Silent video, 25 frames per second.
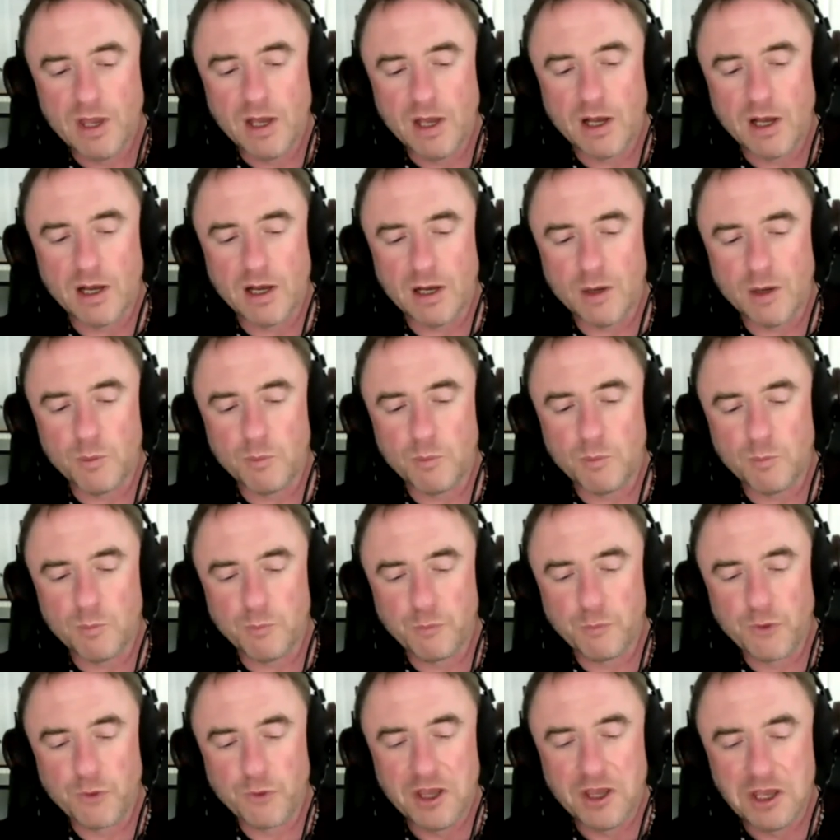Um,
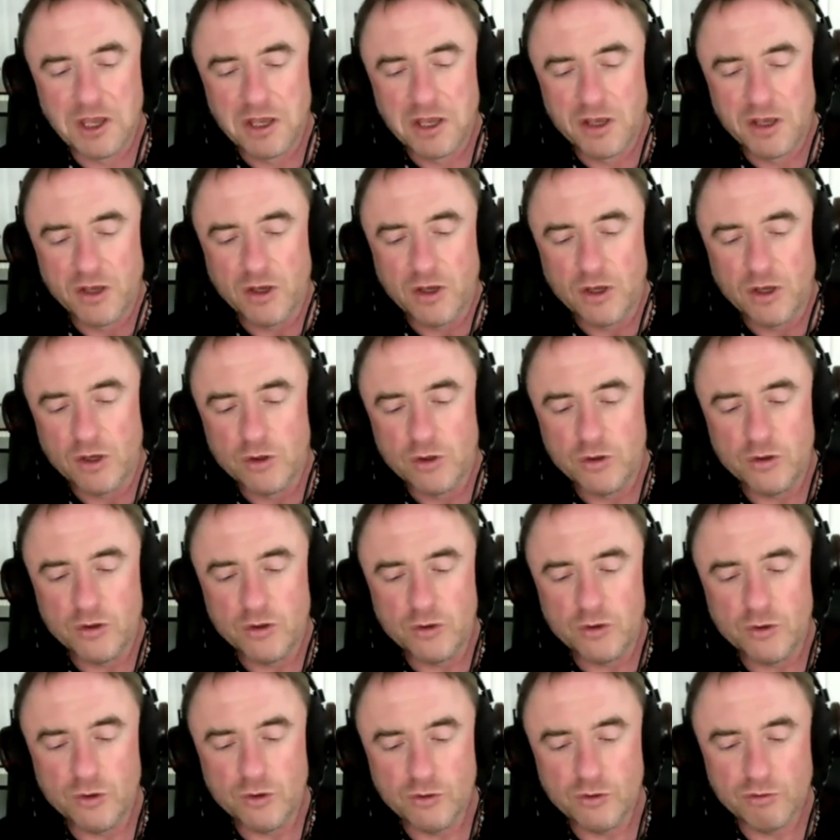
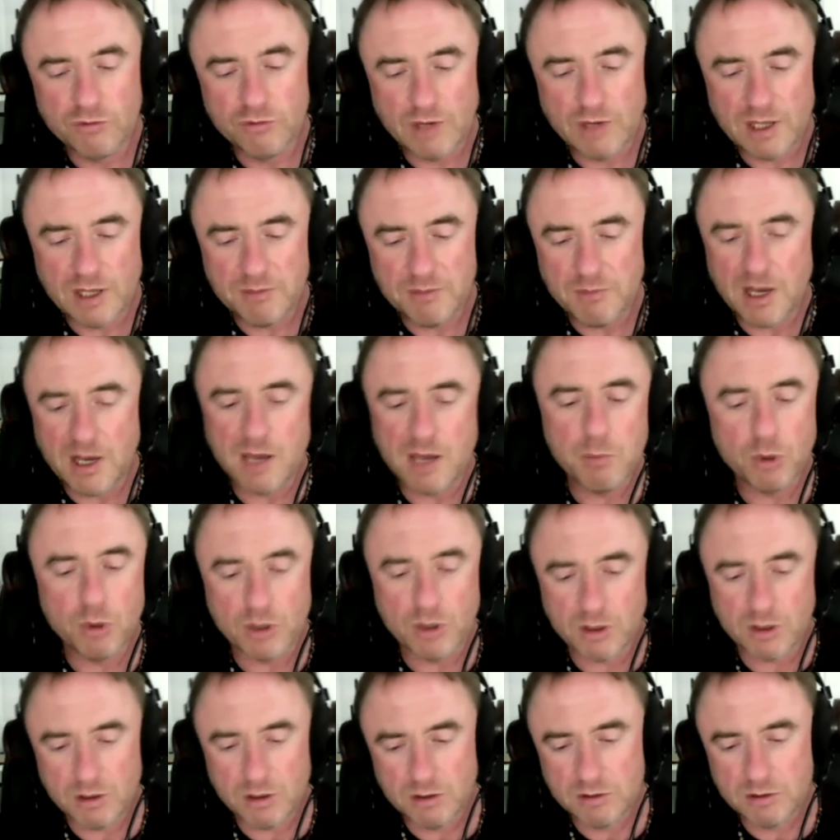you read my
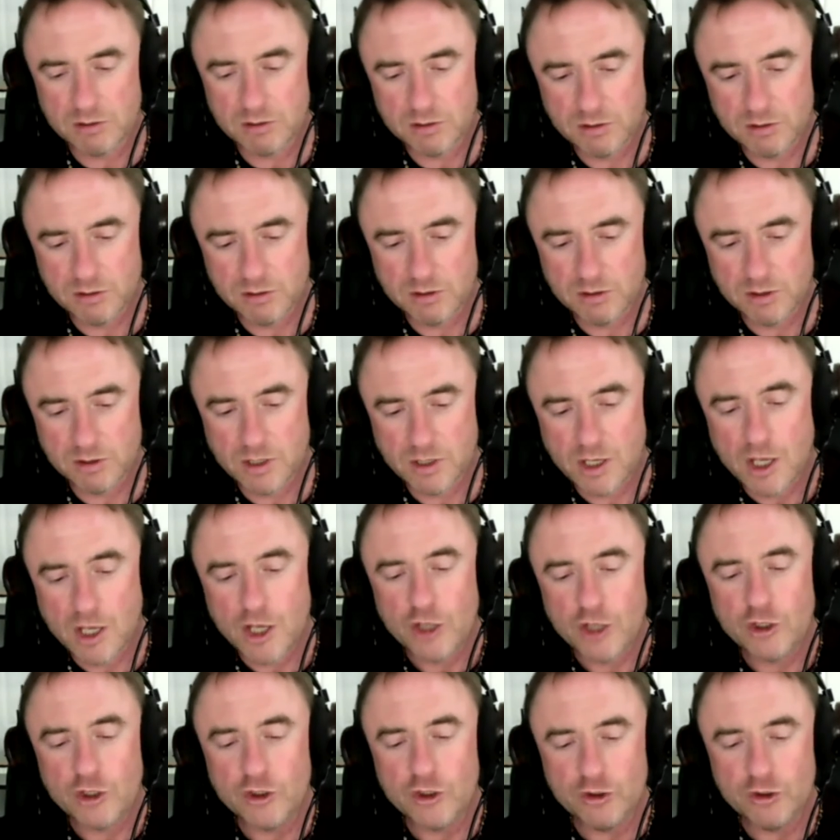book. Mm-hmm.
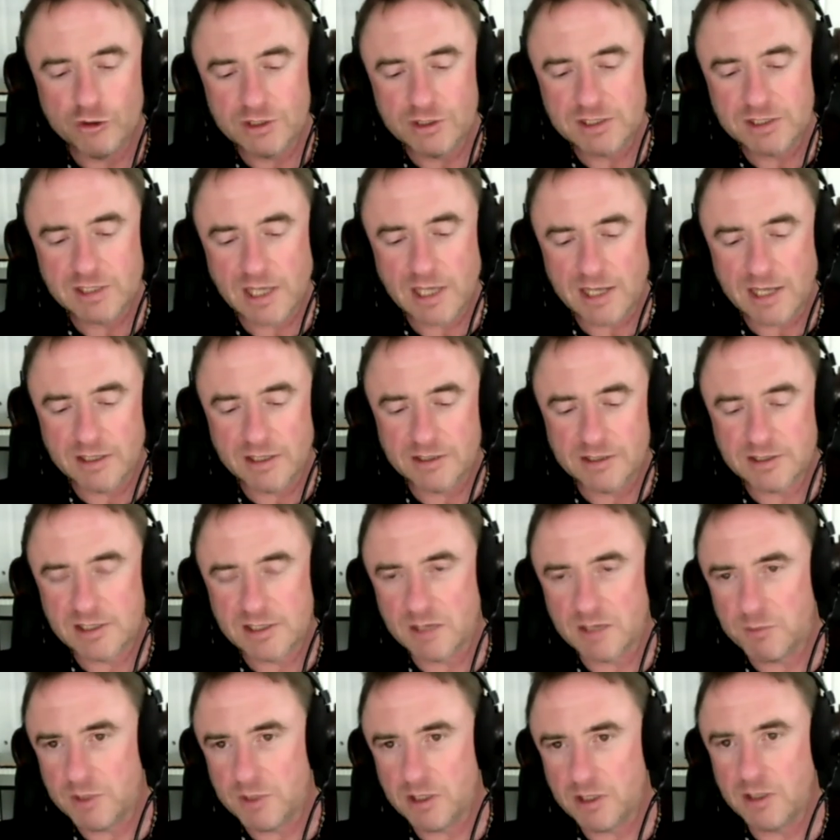You decided to
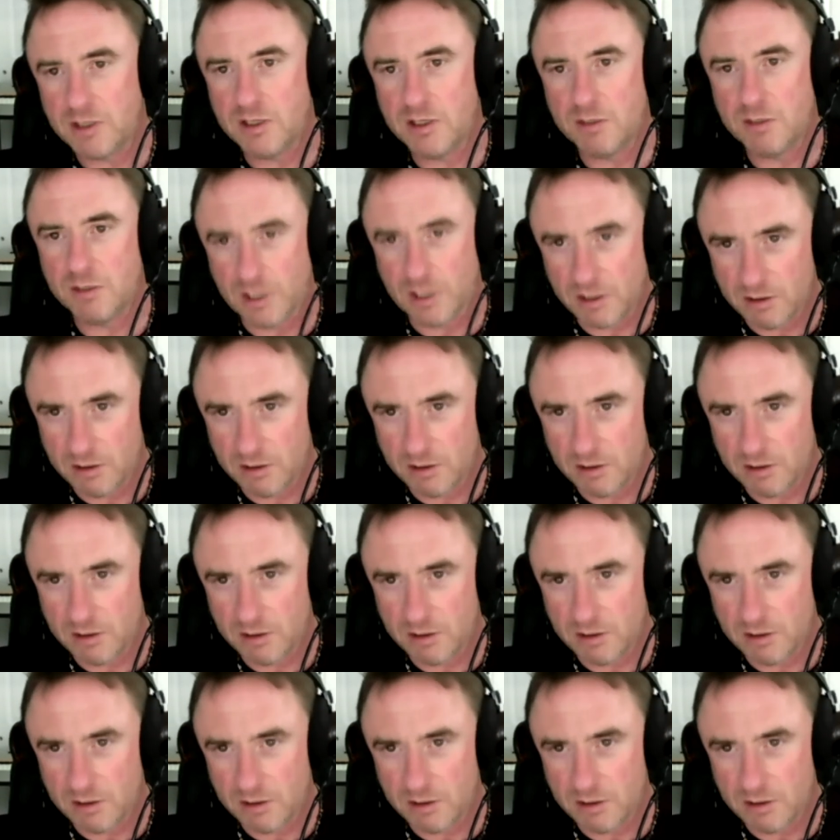send me an email.